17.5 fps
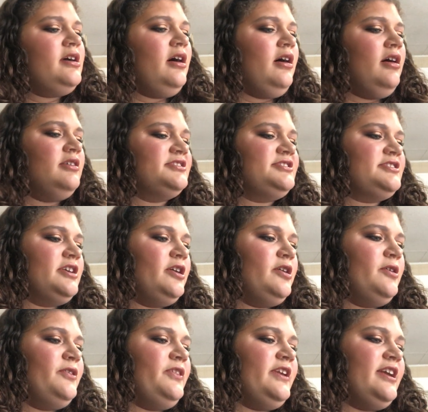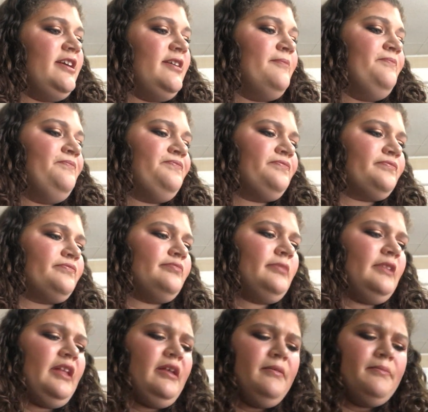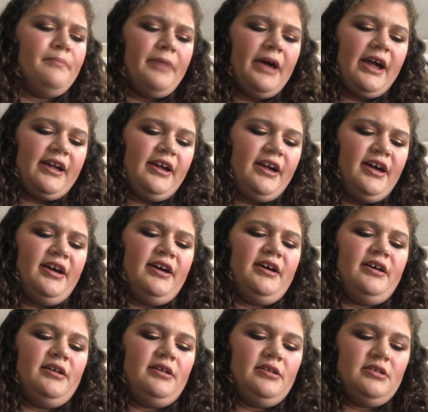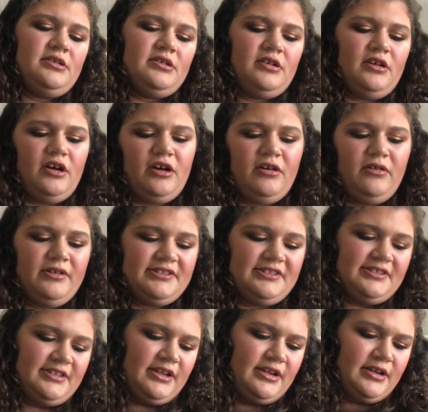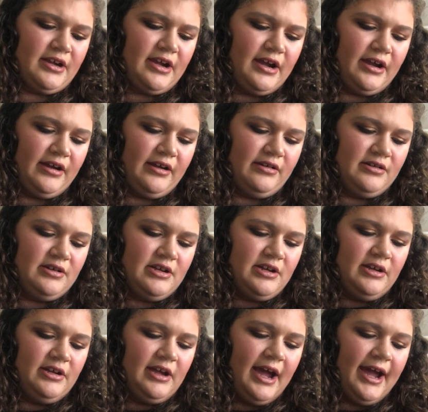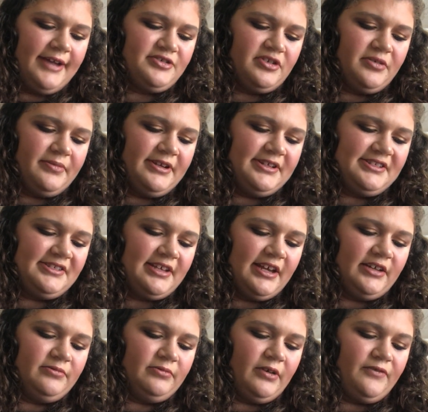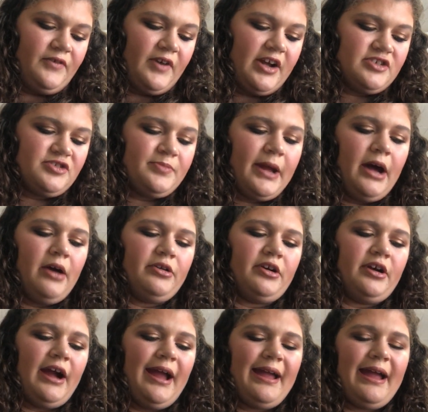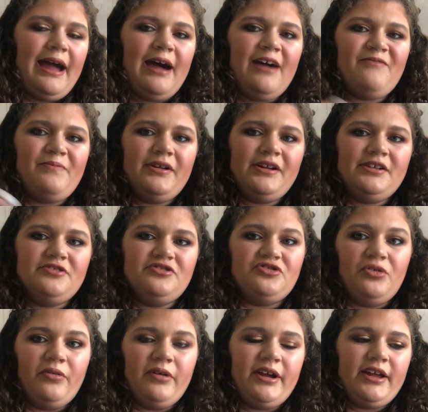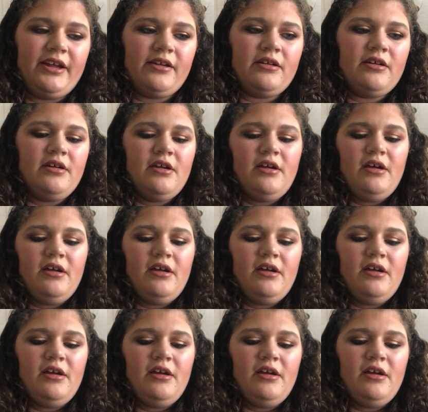Also the Becca, it's the Hydro Mist Set and Refresh Powder. I have been enjoying.